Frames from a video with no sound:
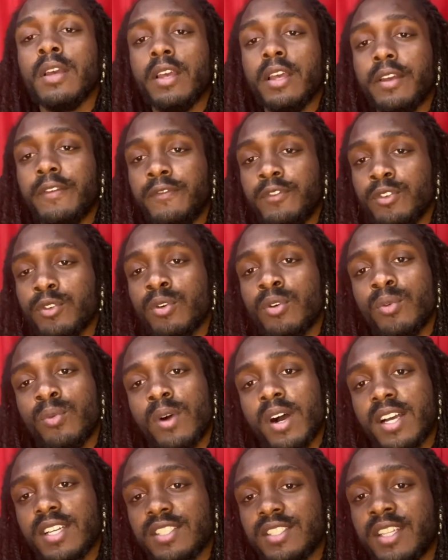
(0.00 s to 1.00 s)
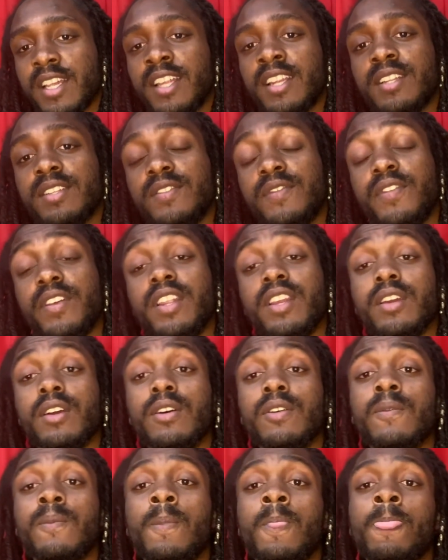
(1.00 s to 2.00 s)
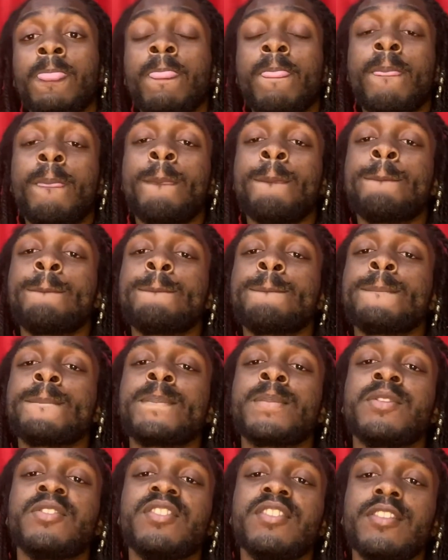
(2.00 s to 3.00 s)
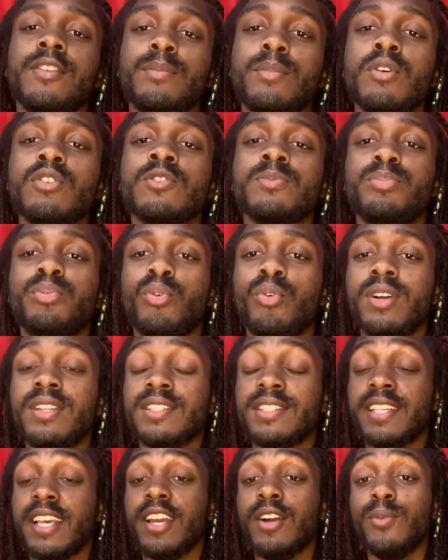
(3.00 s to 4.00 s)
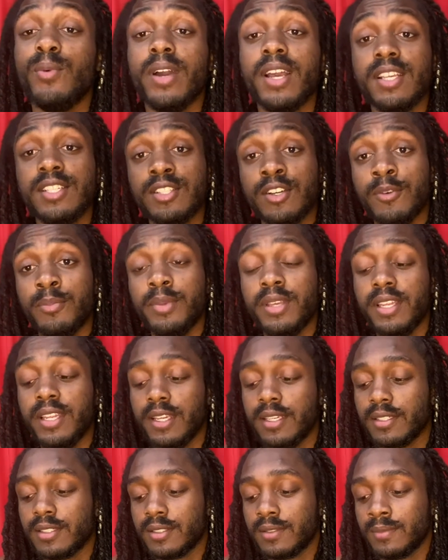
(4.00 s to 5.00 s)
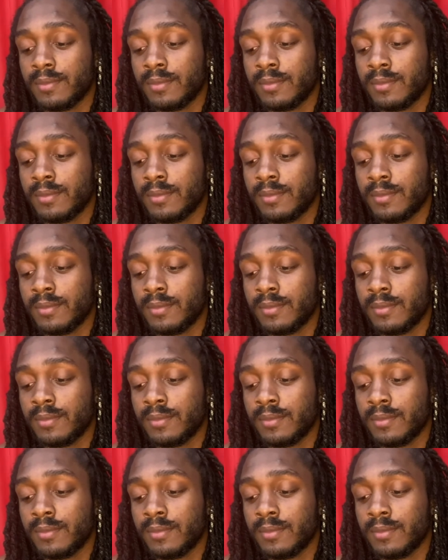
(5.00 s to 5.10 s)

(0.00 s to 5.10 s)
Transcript: If you don't watch none of this video, the most important takeaway is going to be this.